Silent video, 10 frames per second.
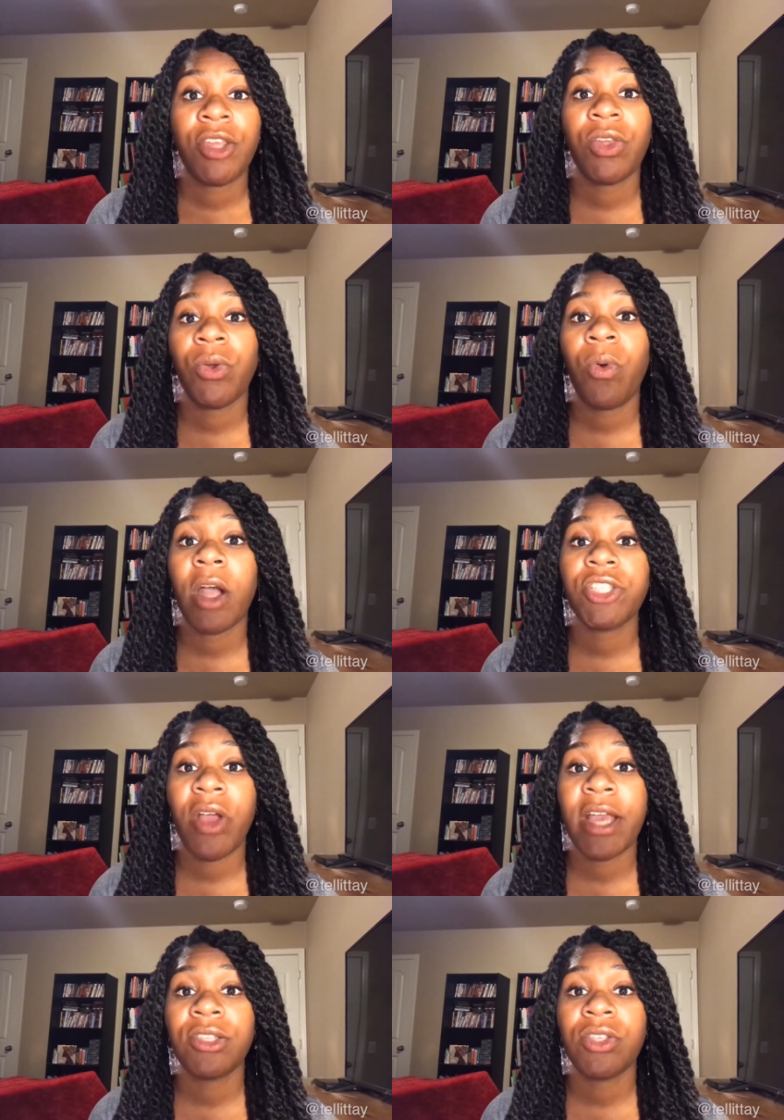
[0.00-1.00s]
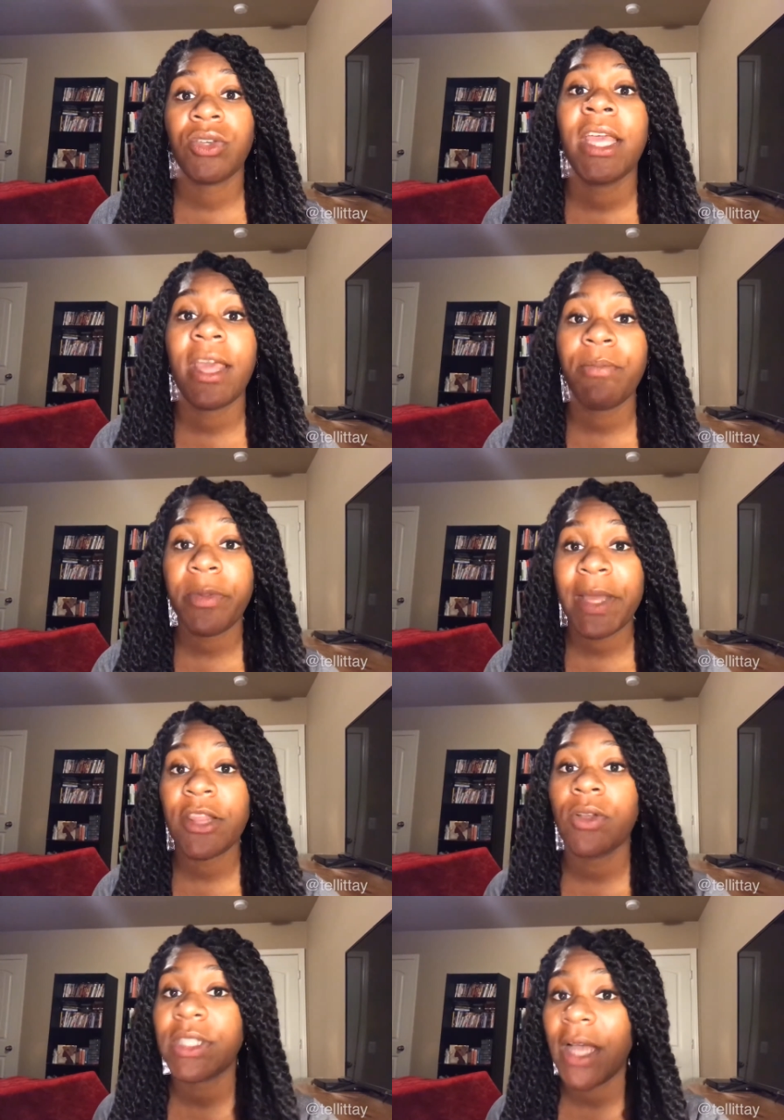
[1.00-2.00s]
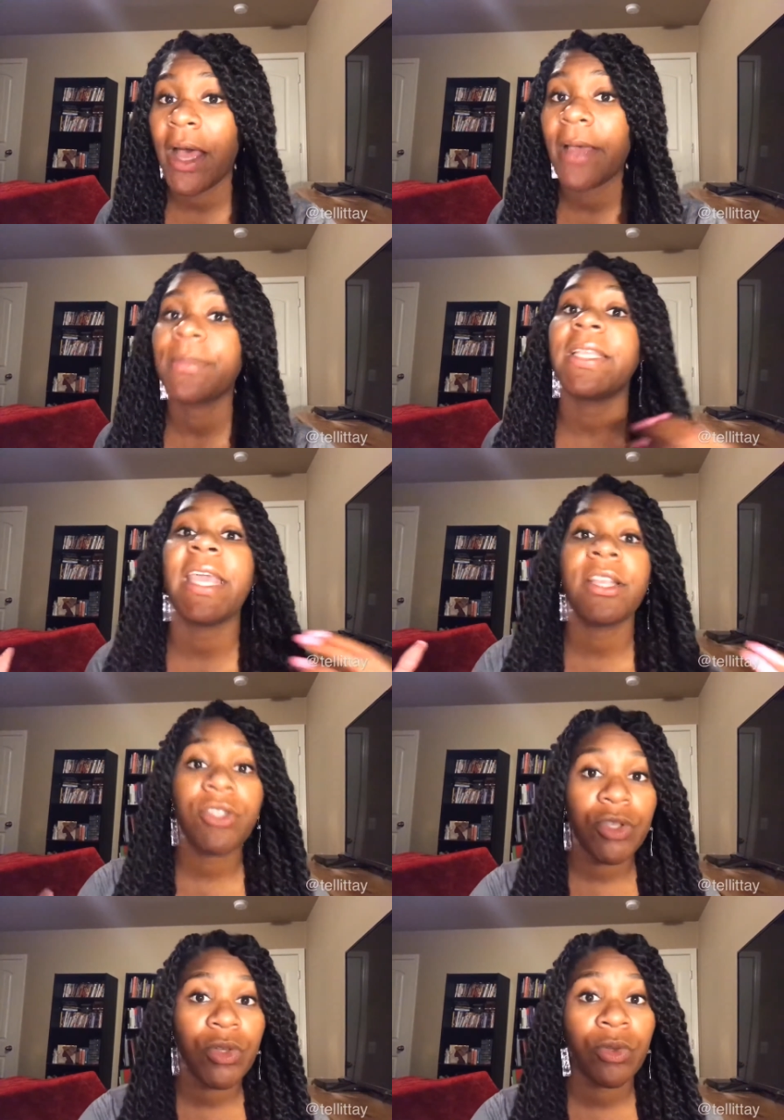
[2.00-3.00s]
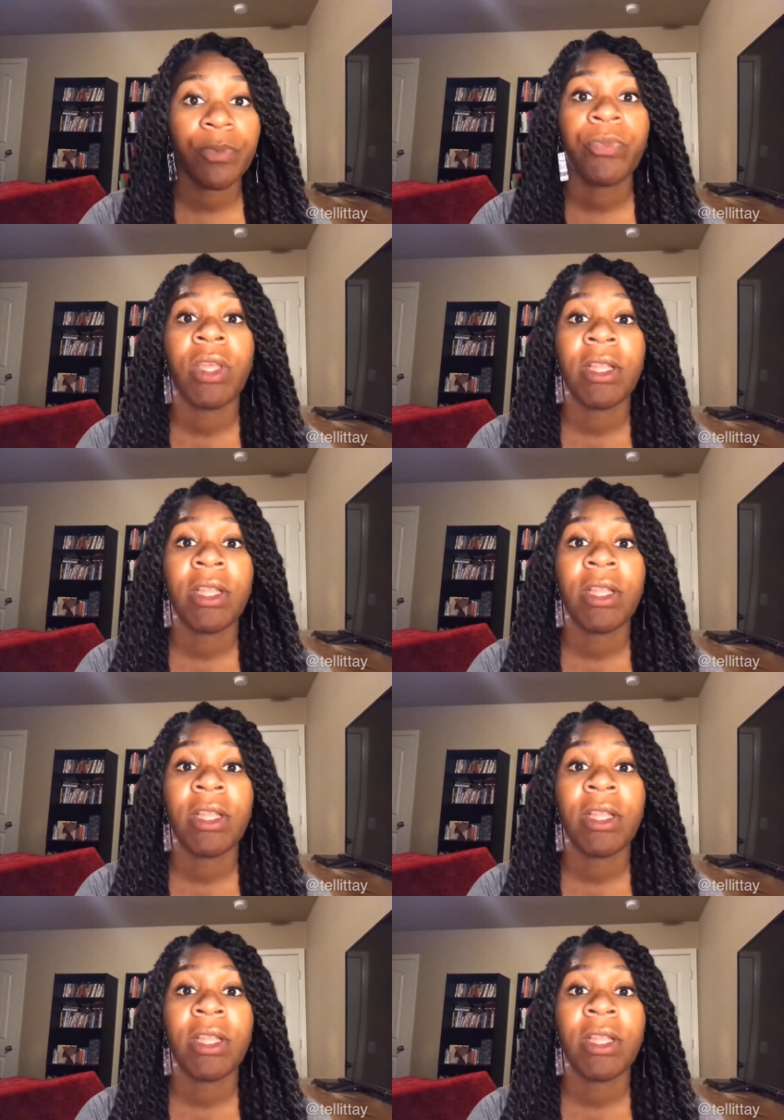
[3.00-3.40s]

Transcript: you are trying to implement those times into